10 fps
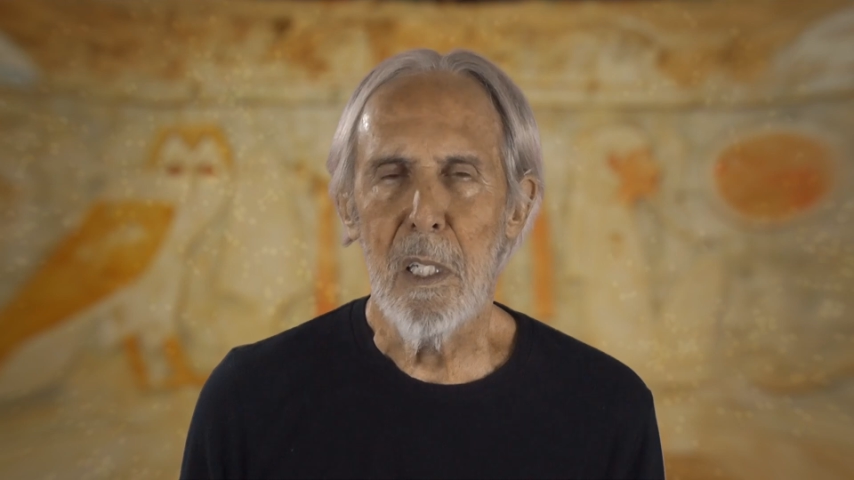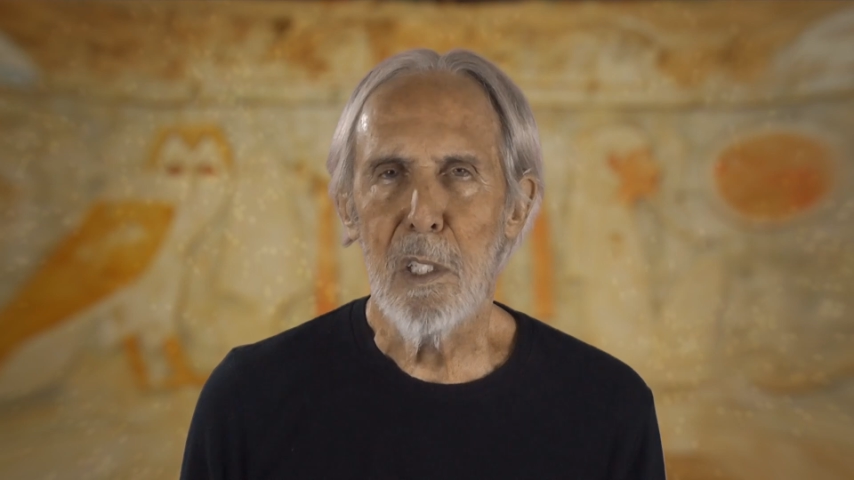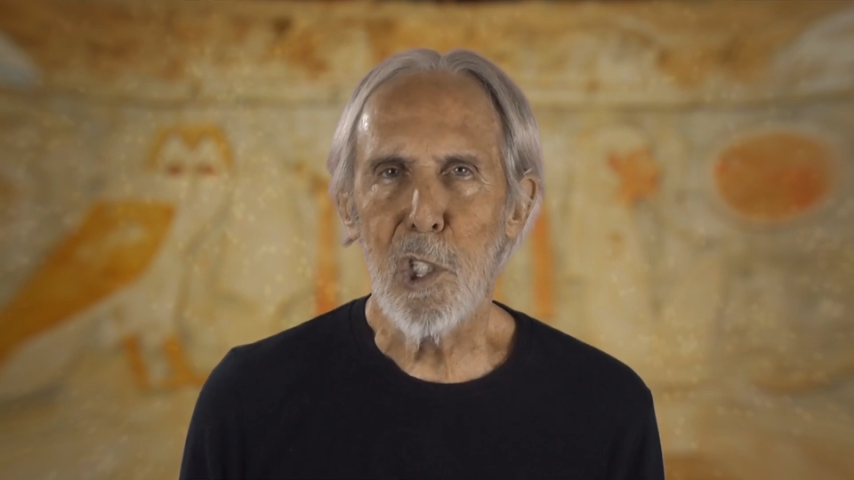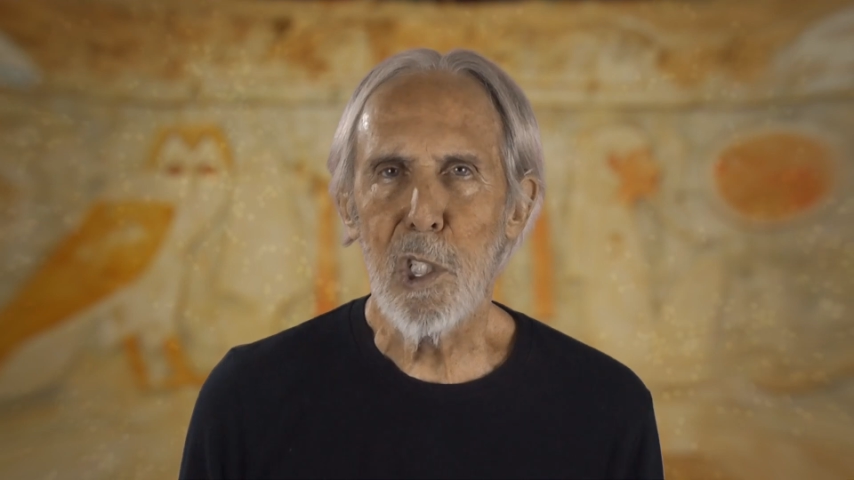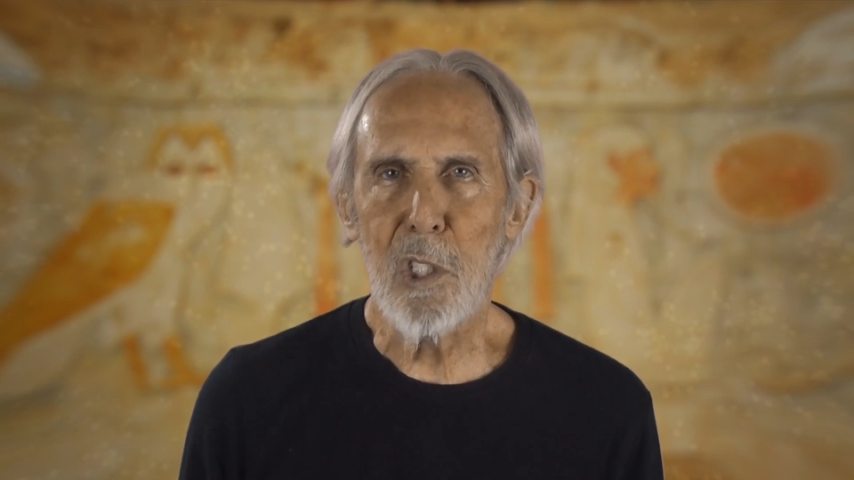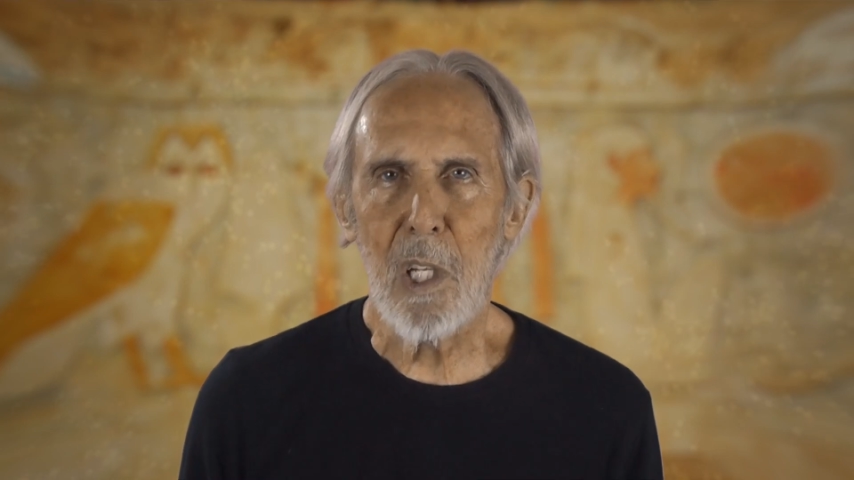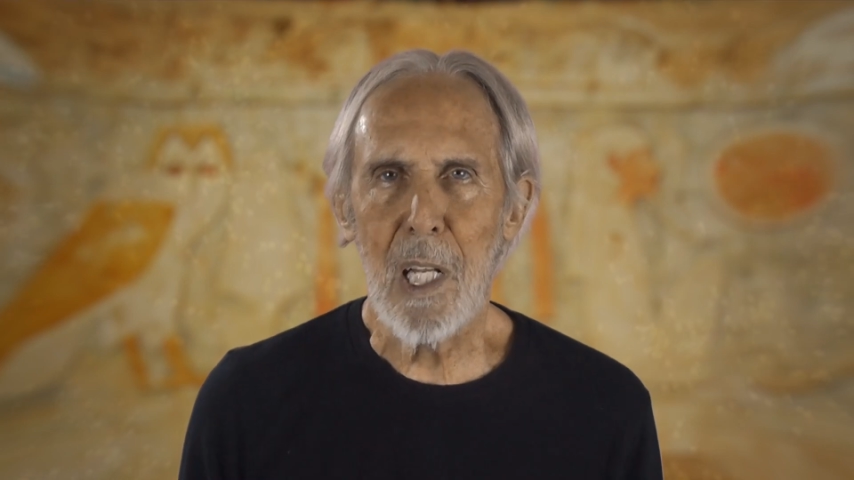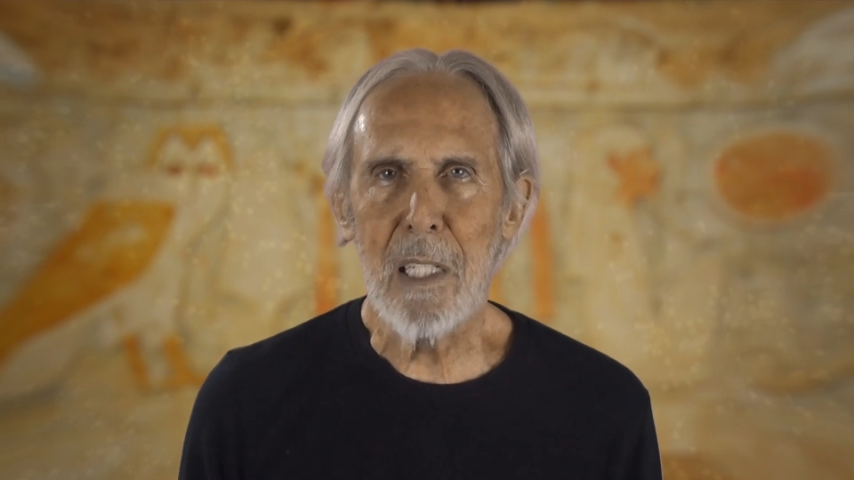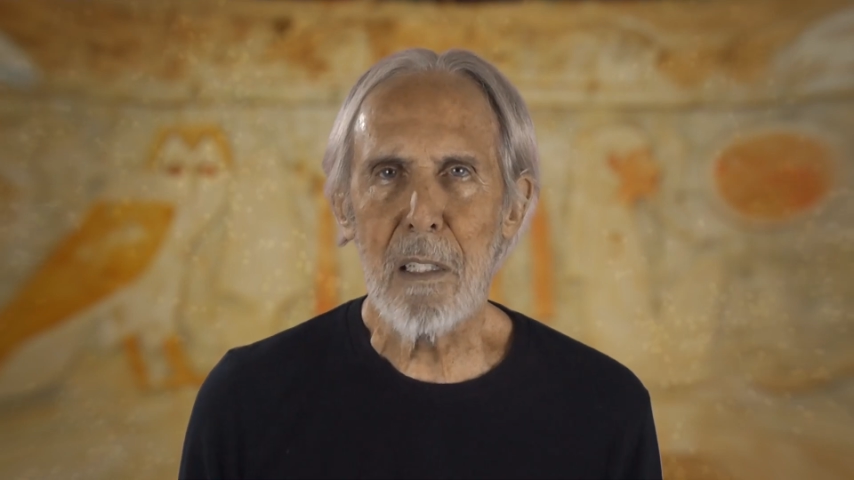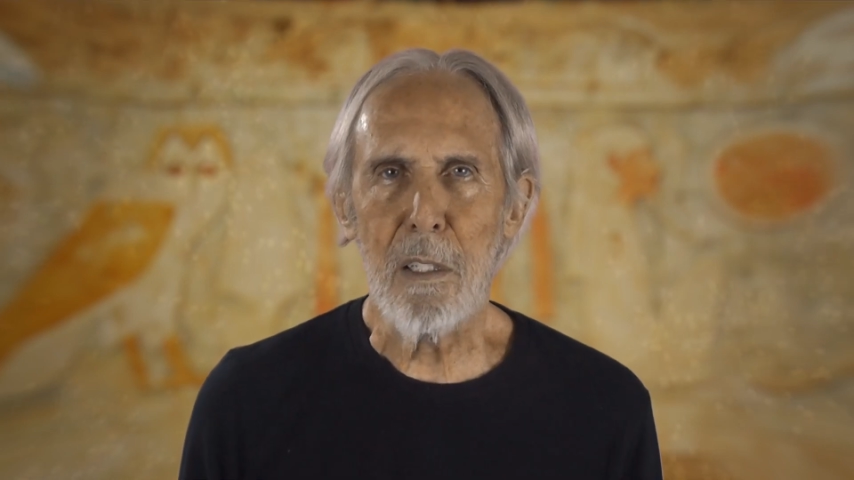she is
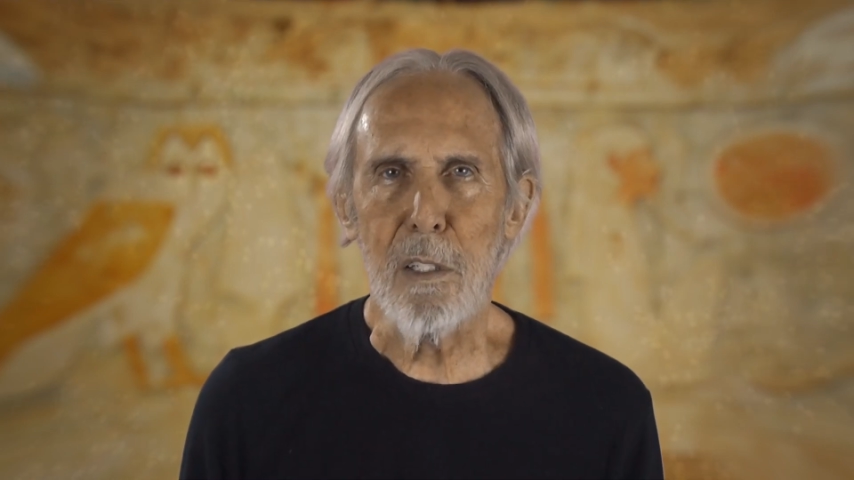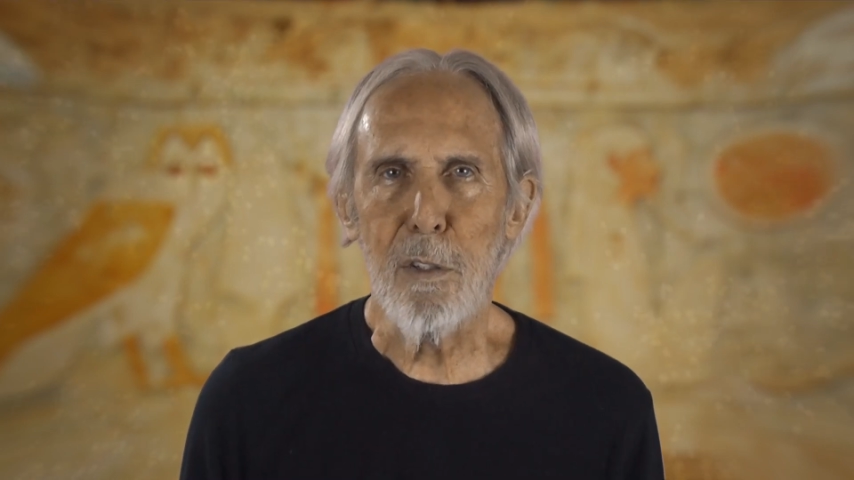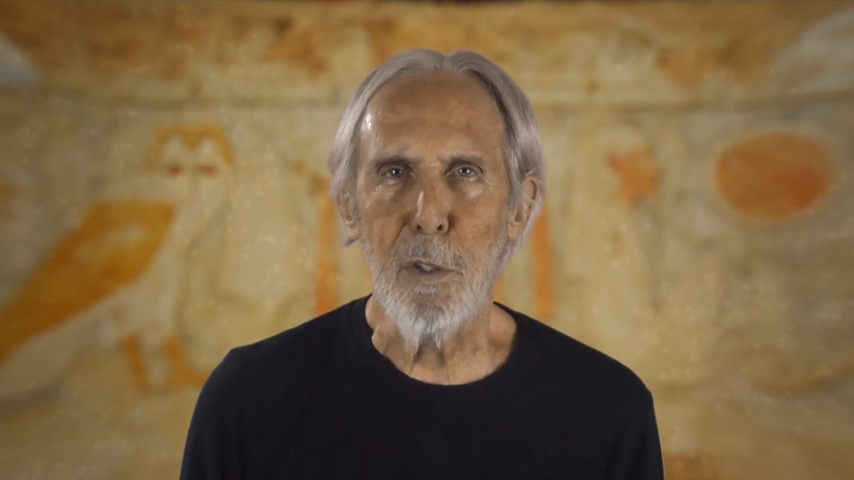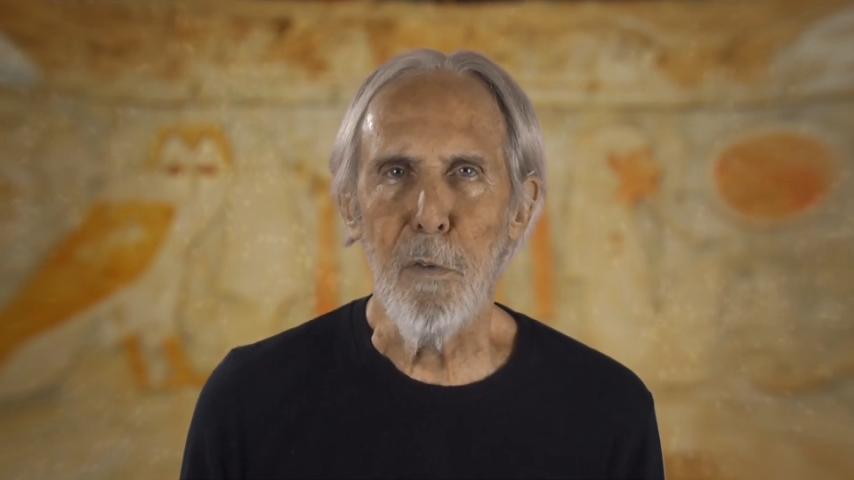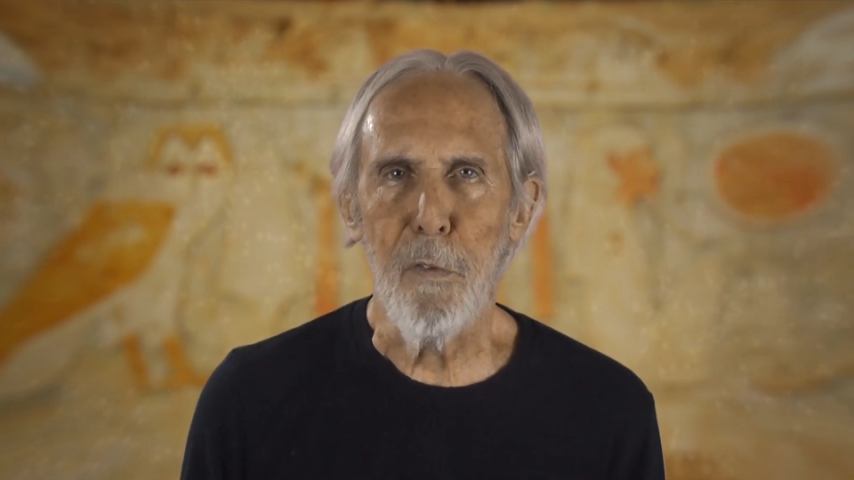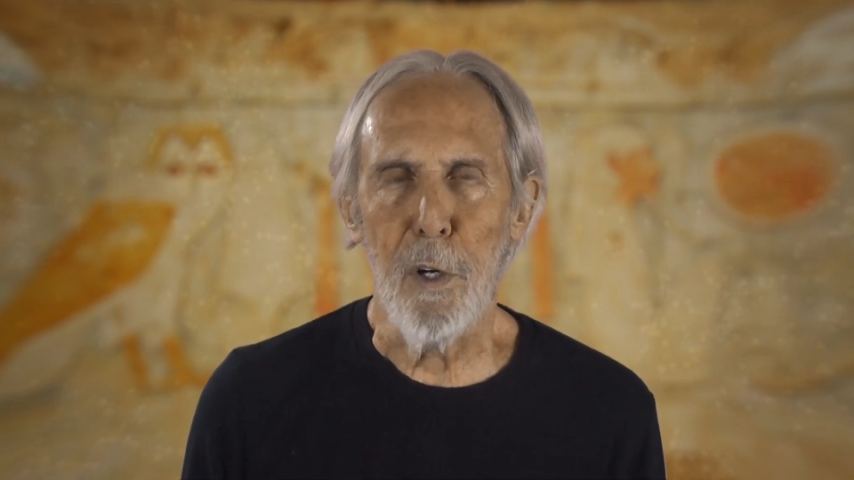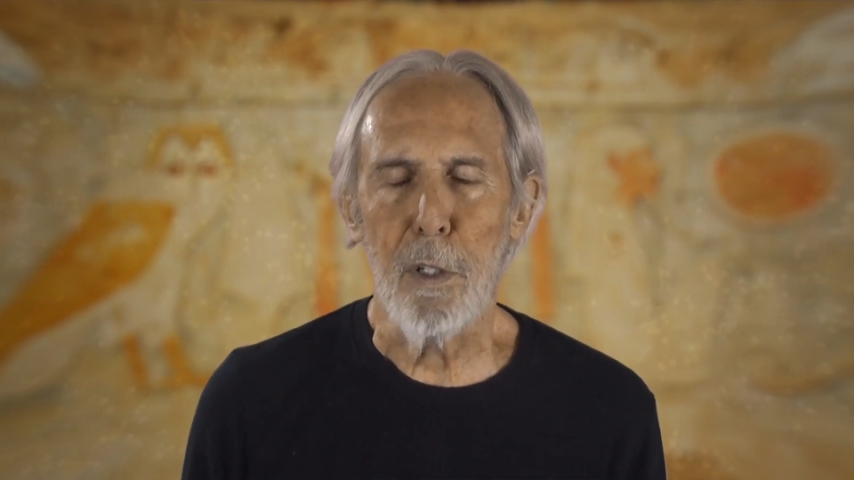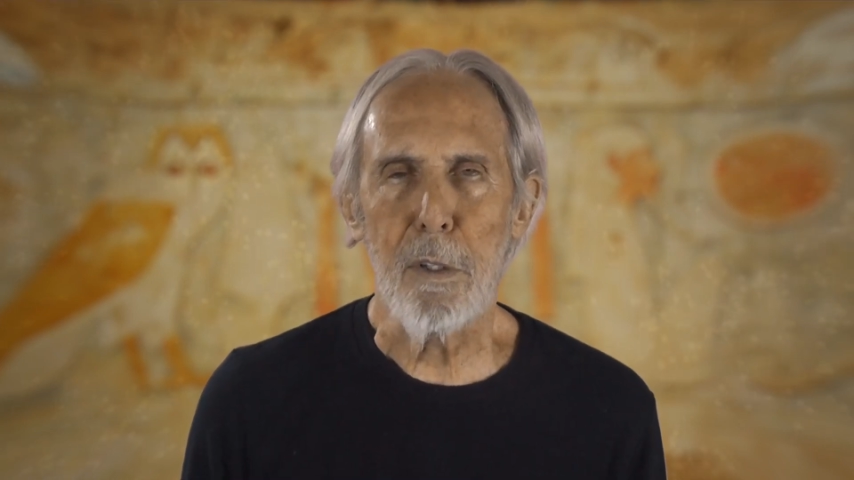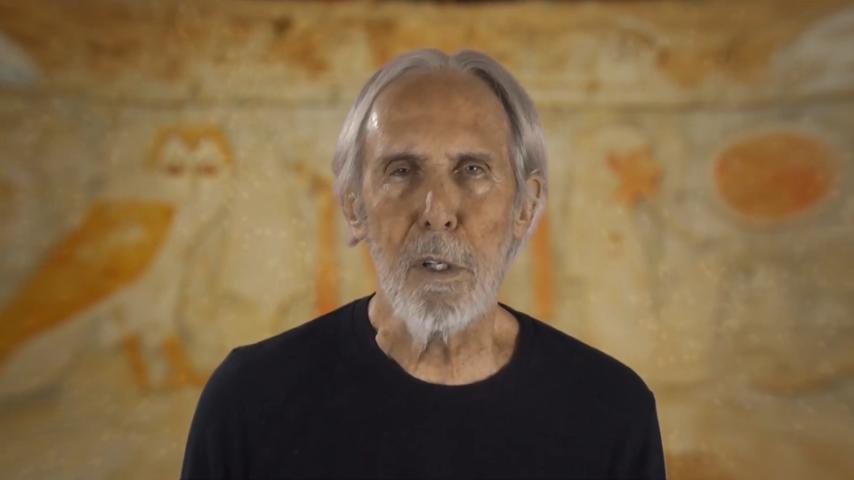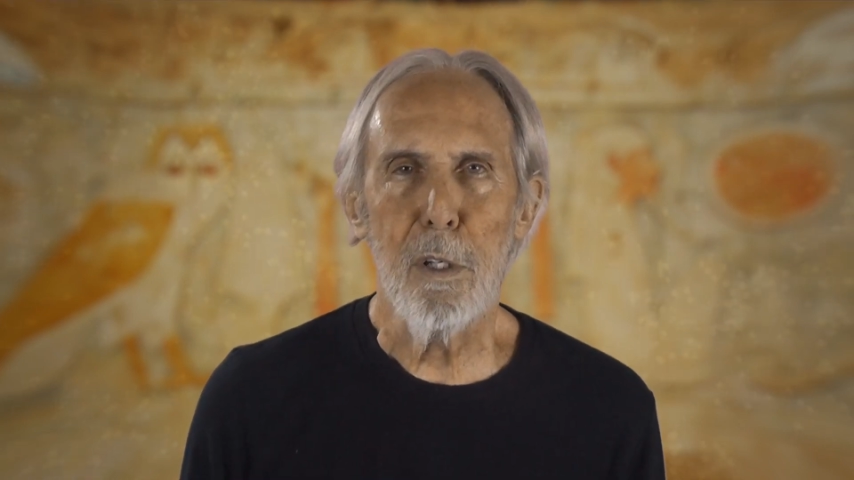likely to
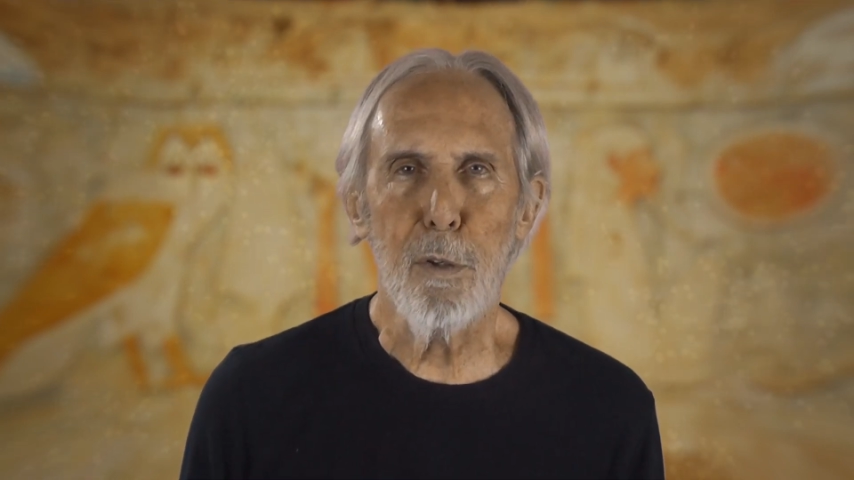default